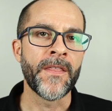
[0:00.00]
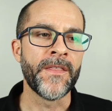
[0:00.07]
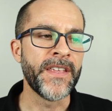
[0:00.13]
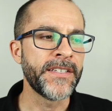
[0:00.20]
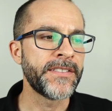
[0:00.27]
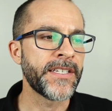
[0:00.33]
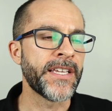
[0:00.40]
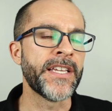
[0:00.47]

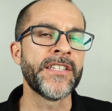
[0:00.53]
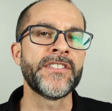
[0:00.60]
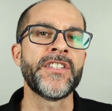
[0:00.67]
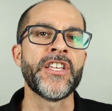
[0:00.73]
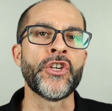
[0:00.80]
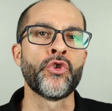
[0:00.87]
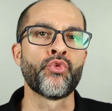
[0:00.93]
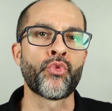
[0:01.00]
This is
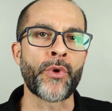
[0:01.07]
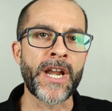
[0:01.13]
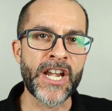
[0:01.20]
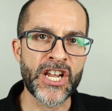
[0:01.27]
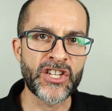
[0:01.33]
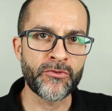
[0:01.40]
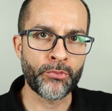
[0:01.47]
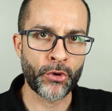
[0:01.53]
the
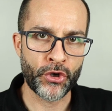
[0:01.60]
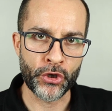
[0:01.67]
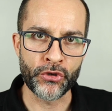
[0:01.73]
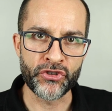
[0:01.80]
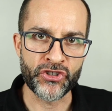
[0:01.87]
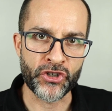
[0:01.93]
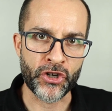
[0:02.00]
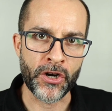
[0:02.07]
greatest
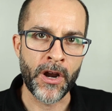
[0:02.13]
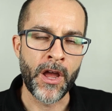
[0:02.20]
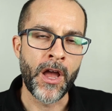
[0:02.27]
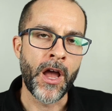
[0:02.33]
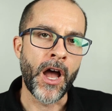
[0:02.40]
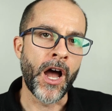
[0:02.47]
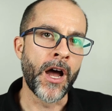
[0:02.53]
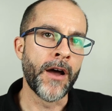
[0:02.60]
producer
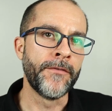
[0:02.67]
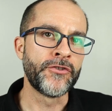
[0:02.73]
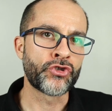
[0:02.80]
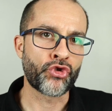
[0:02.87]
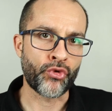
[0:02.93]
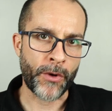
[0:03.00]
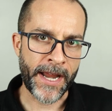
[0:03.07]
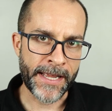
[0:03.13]
of
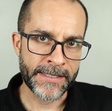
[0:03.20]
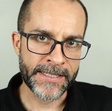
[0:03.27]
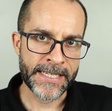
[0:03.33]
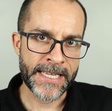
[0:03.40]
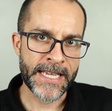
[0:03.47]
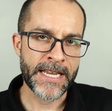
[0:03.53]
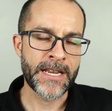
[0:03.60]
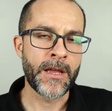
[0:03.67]

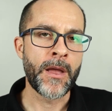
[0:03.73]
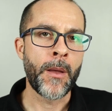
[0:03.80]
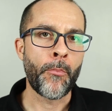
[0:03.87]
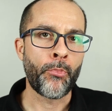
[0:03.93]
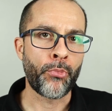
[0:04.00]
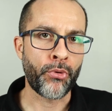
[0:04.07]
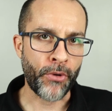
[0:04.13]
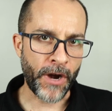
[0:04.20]
transient
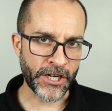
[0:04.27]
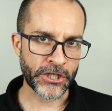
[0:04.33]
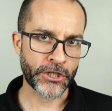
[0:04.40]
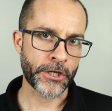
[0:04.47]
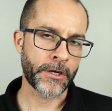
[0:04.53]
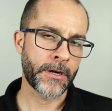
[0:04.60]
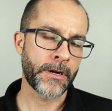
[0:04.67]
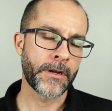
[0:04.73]

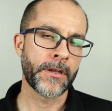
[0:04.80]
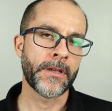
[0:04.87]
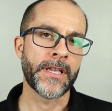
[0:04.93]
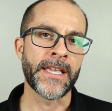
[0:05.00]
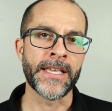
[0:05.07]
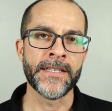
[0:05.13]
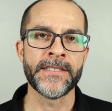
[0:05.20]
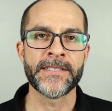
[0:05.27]
pressure
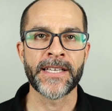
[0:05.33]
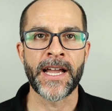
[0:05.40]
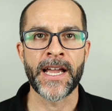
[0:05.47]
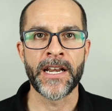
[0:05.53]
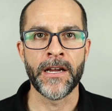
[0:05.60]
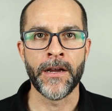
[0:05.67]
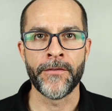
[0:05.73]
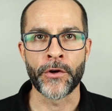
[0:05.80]

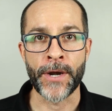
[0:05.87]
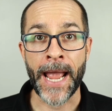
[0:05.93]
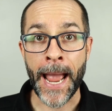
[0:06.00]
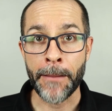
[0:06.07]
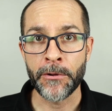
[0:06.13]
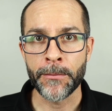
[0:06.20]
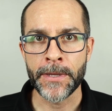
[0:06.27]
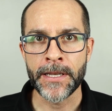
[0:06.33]
inside of your
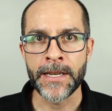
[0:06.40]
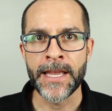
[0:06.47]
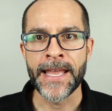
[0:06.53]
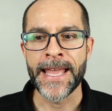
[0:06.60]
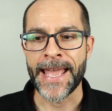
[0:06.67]
abdomen,